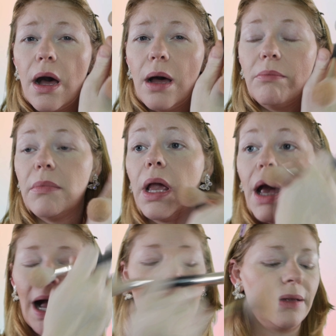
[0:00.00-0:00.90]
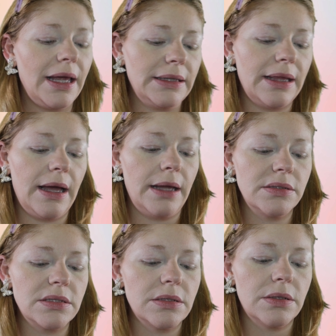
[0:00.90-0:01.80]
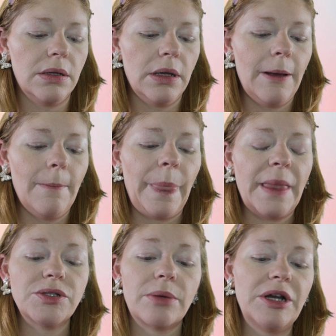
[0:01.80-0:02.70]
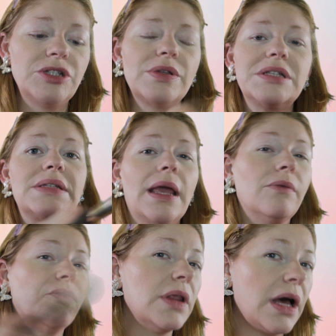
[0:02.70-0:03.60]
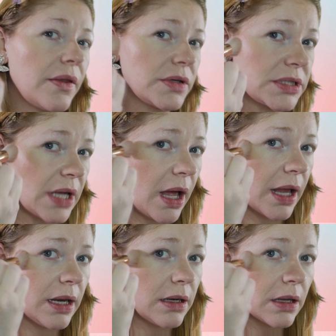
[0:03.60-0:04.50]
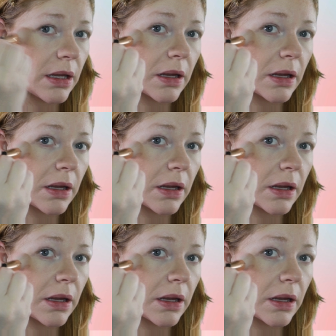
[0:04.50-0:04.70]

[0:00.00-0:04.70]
up. I like that. So I'm gonna do the same for the other side.